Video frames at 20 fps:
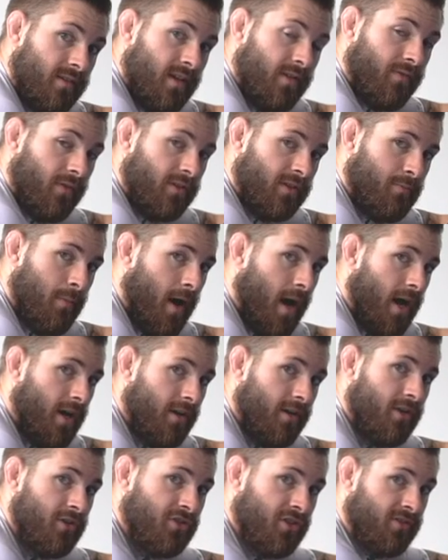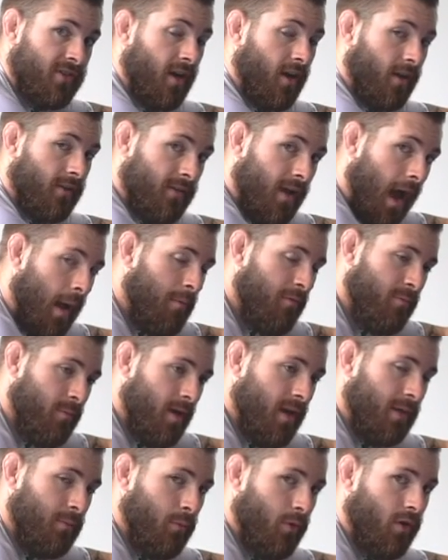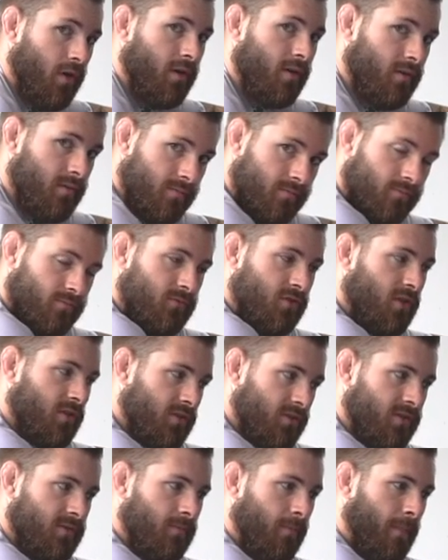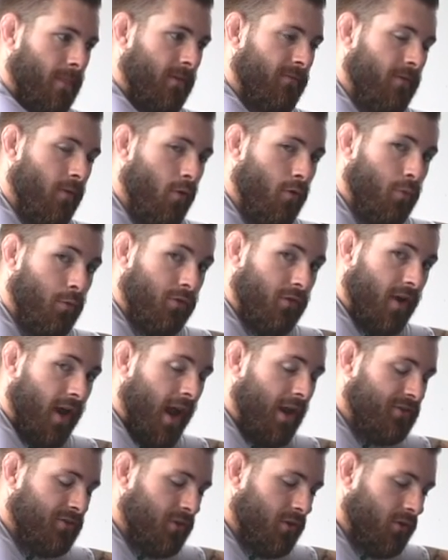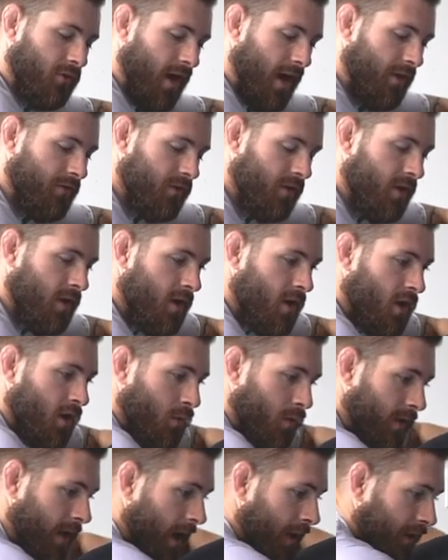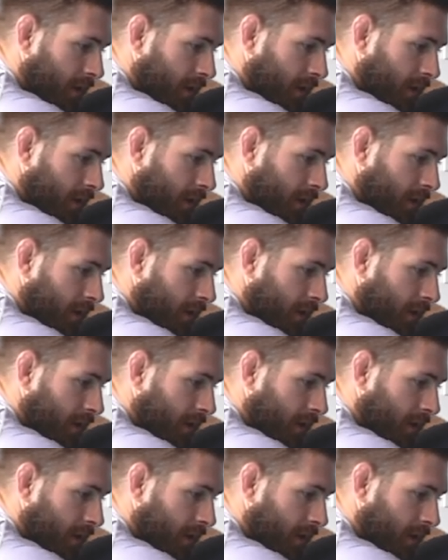different spot. She's not on top of me anymore. She's forward with her hands in the ground, where now